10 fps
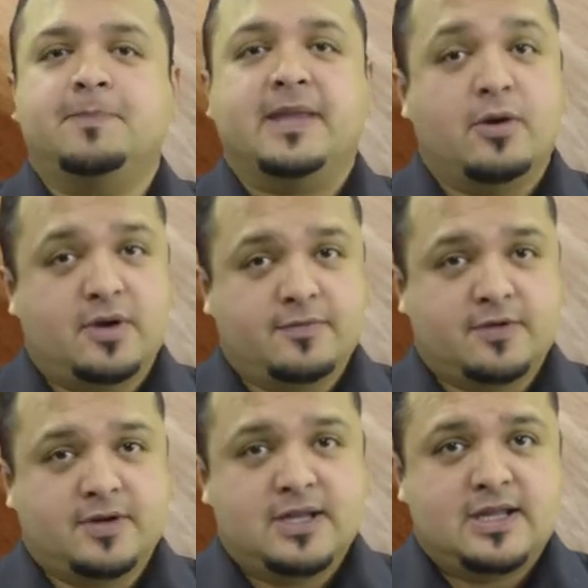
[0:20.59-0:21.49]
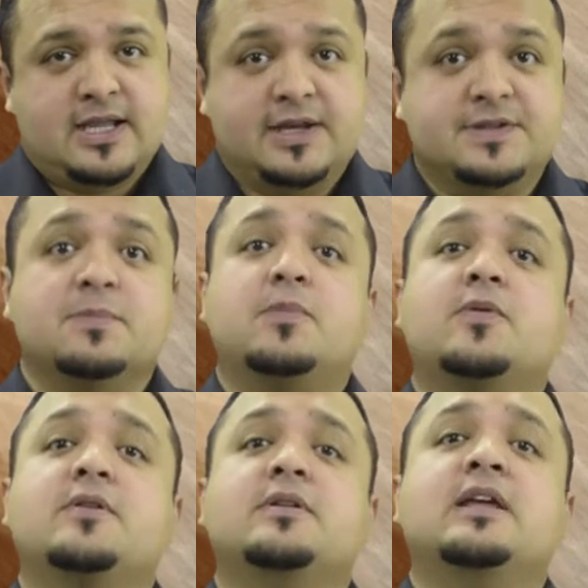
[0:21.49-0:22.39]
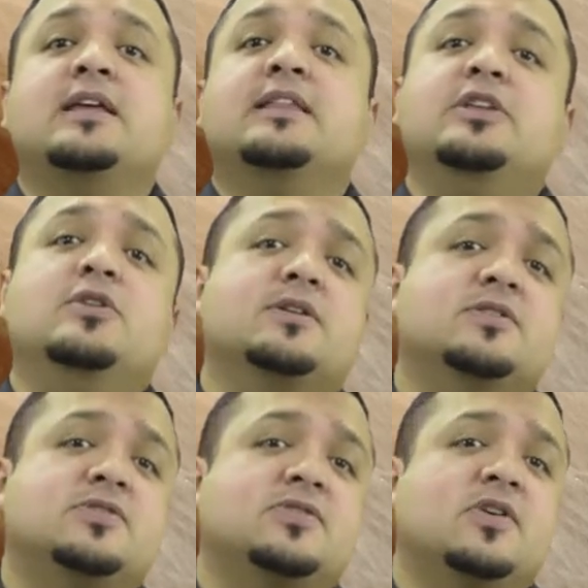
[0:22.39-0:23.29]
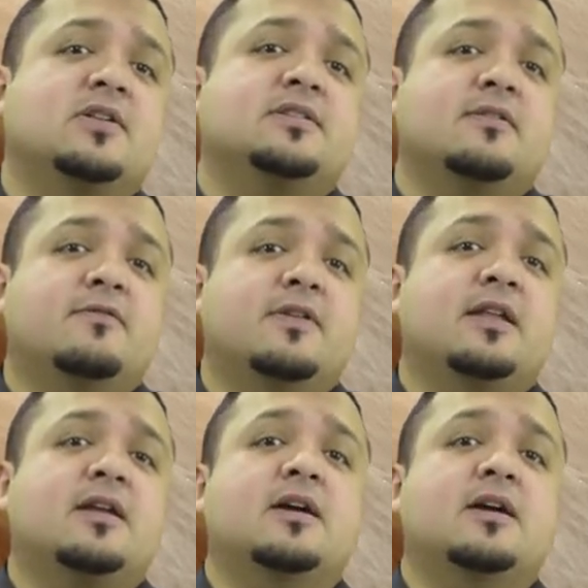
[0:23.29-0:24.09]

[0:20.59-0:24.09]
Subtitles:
However, it is important that you consult a vet